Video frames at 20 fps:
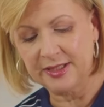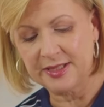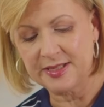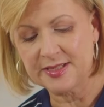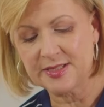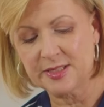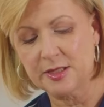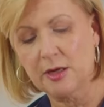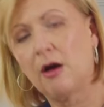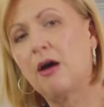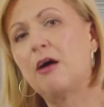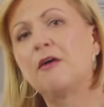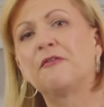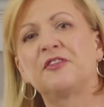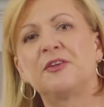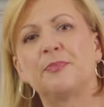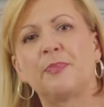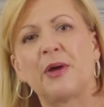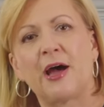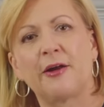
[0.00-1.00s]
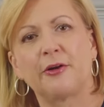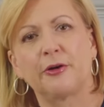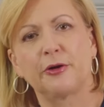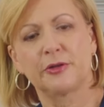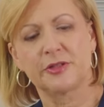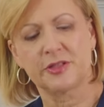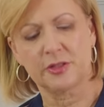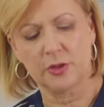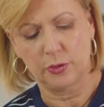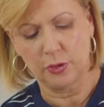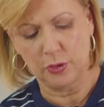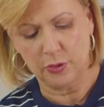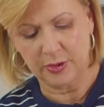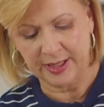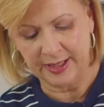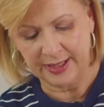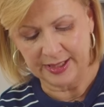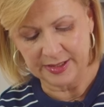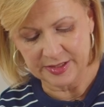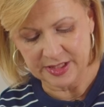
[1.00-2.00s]
soft batter, so you
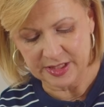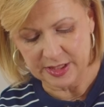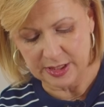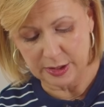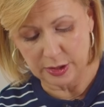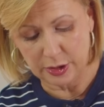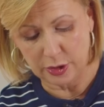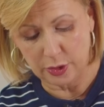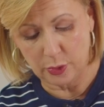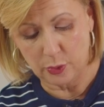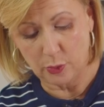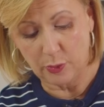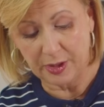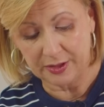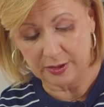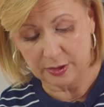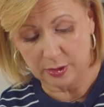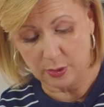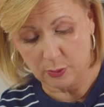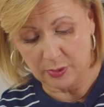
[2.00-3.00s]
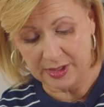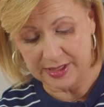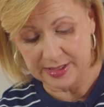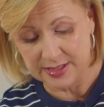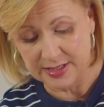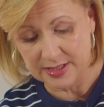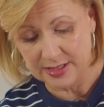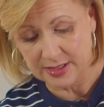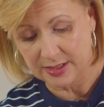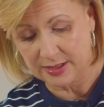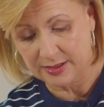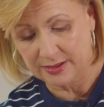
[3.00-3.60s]
can continue with your whisk.